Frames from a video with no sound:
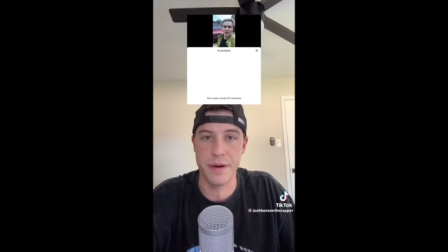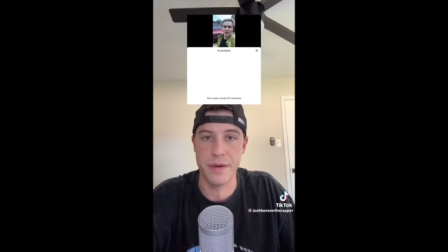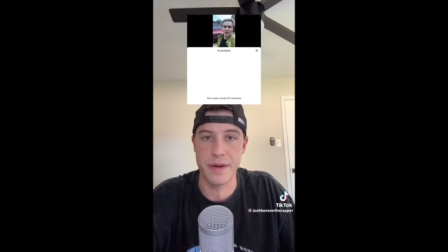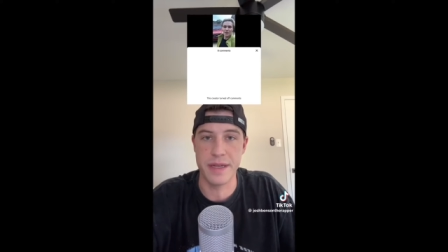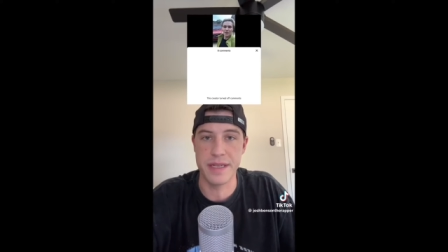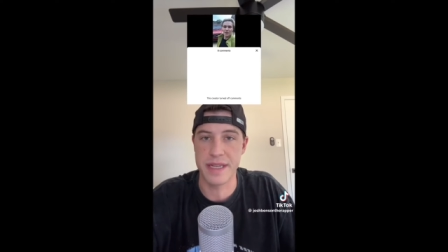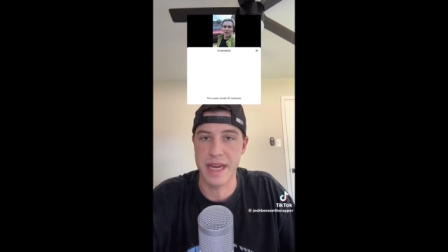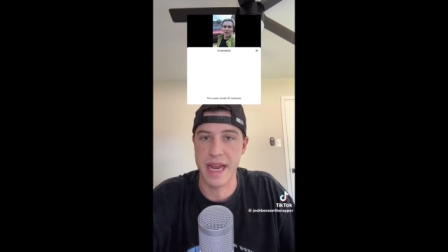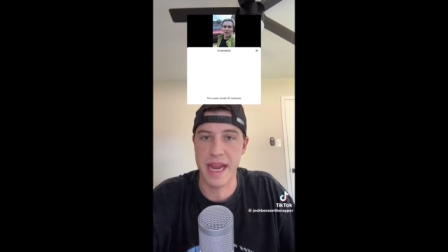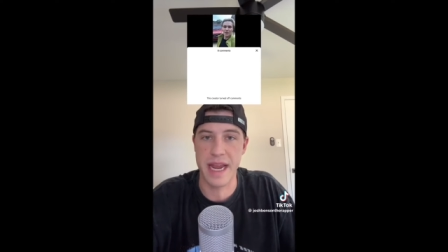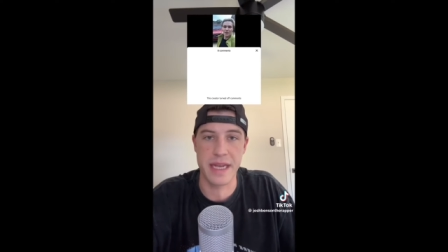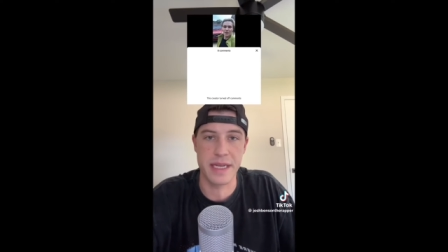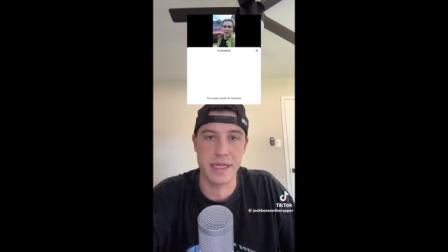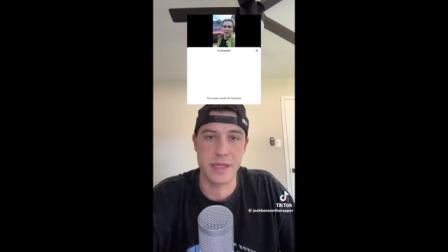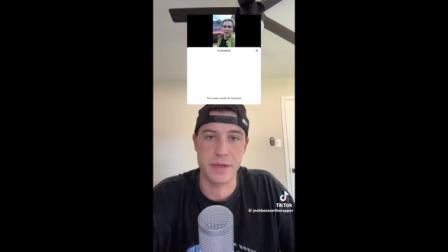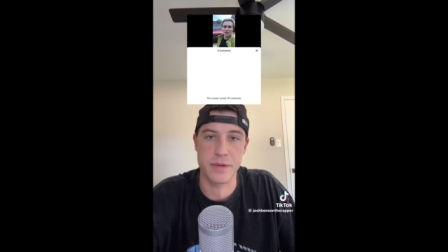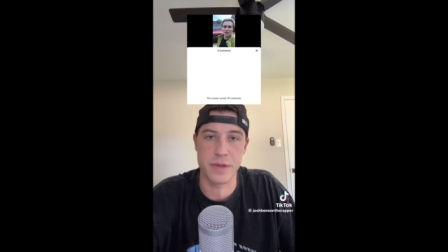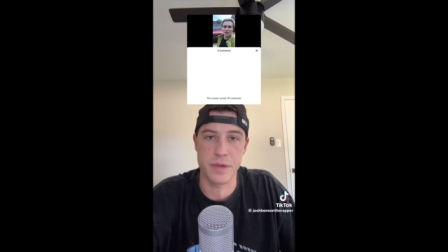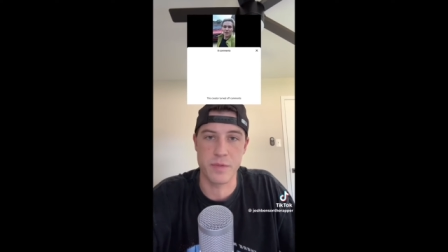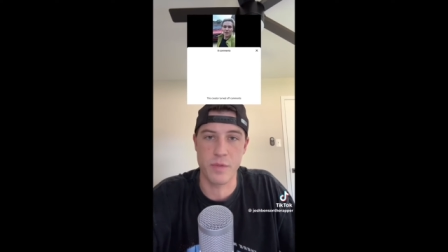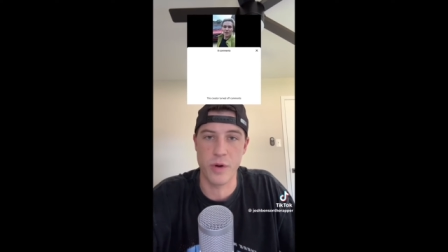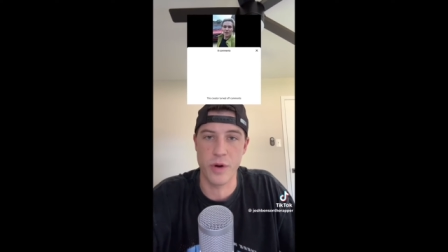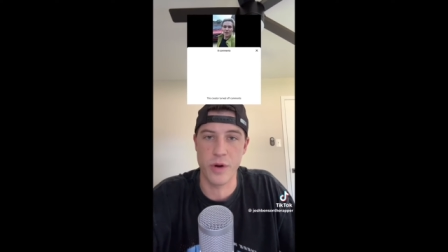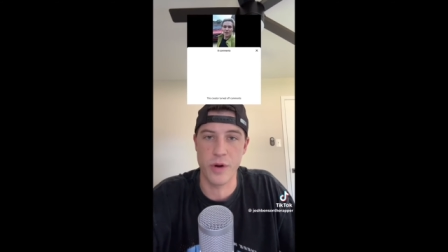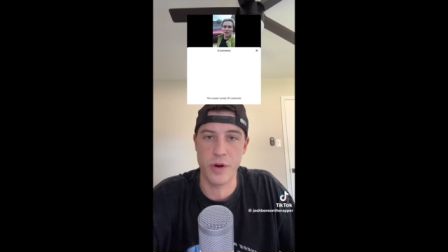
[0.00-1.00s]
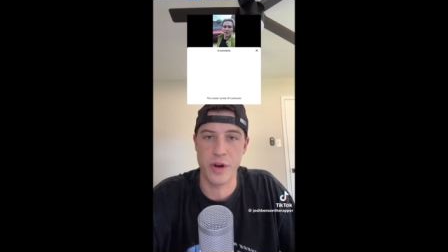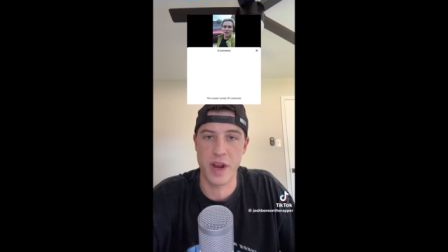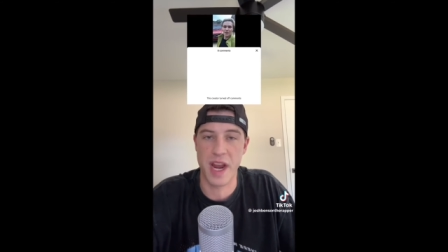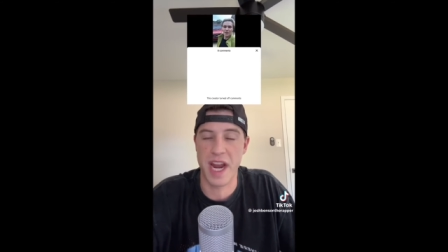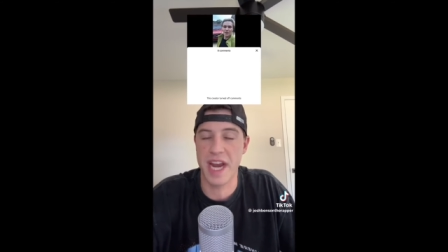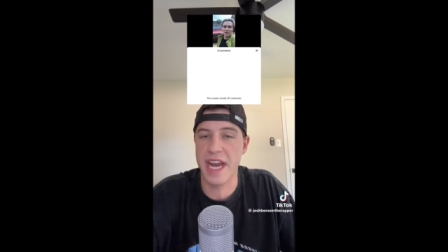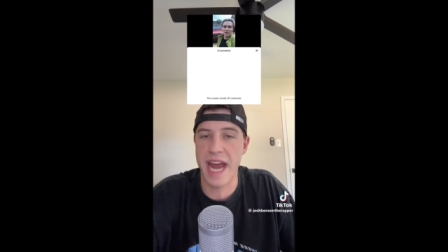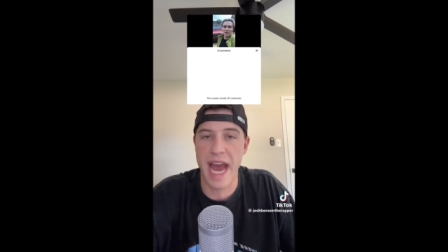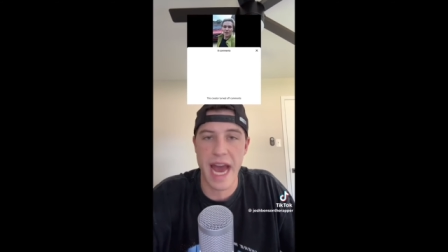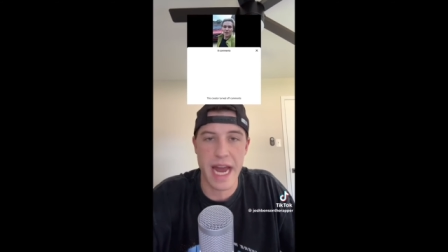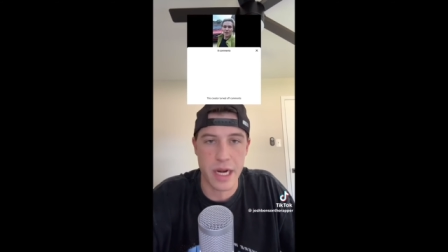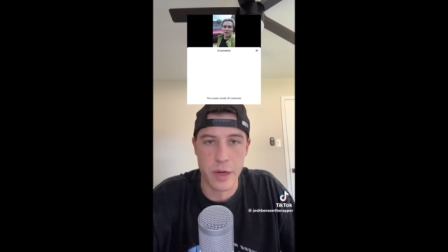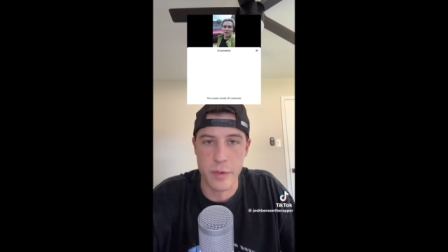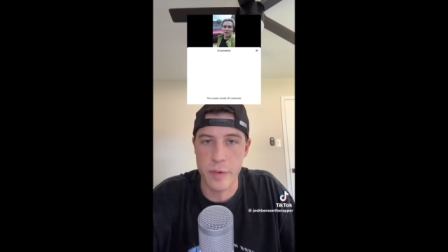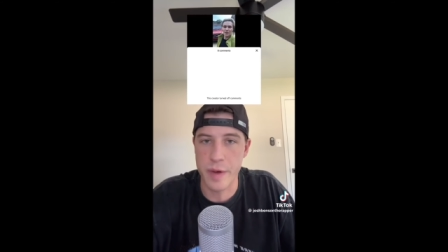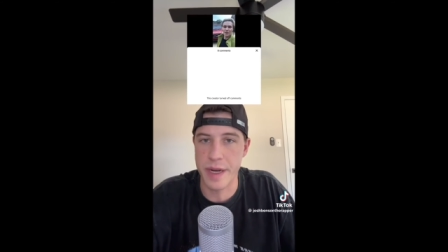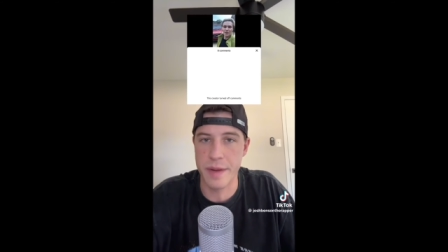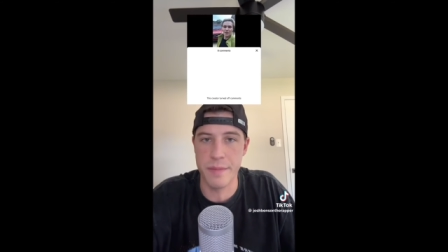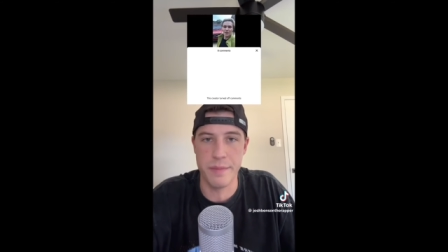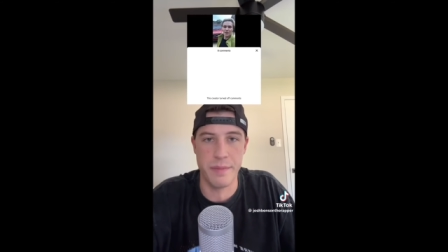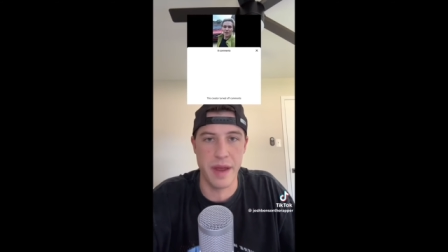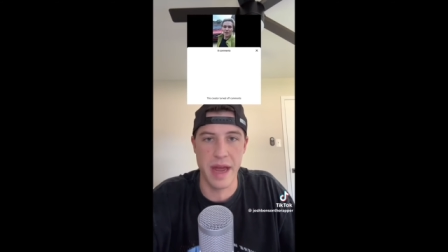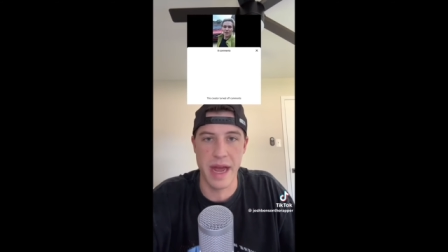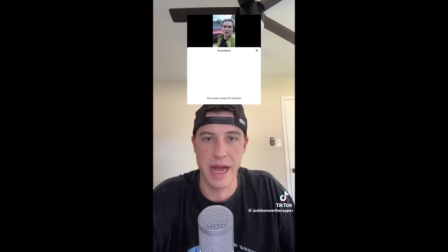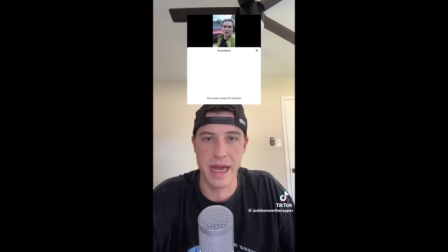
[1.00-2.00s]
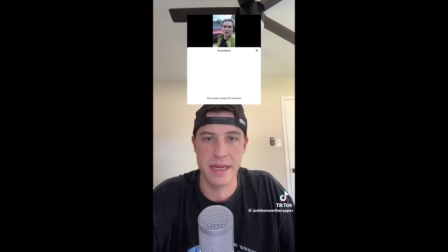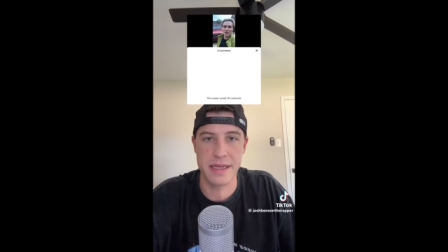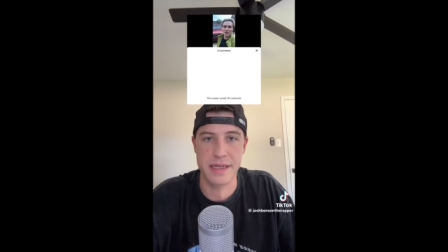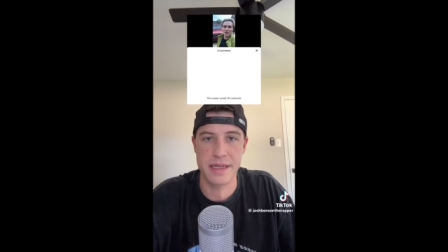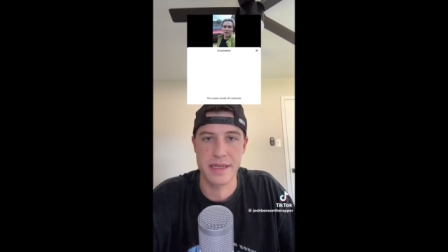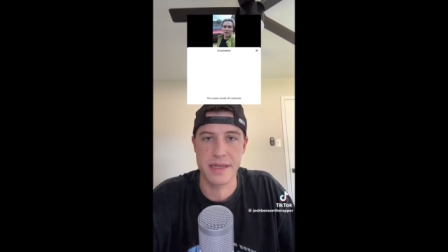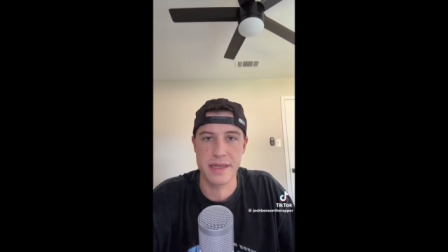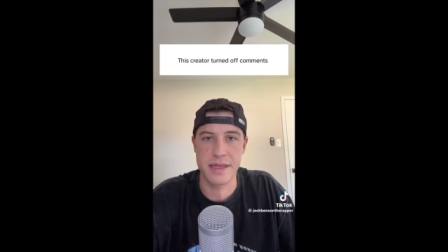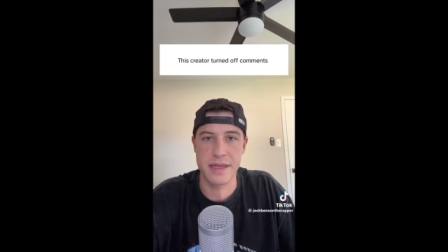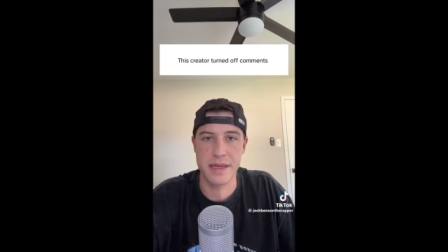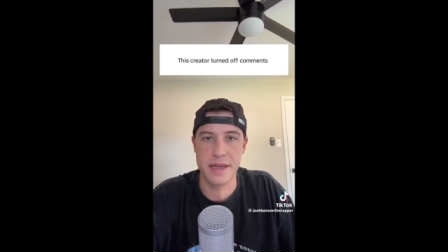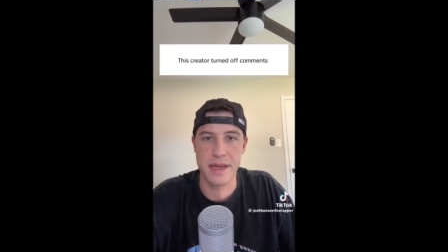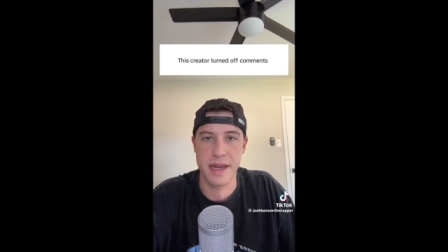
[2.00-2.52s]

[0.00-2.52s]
his answers were inadequate at best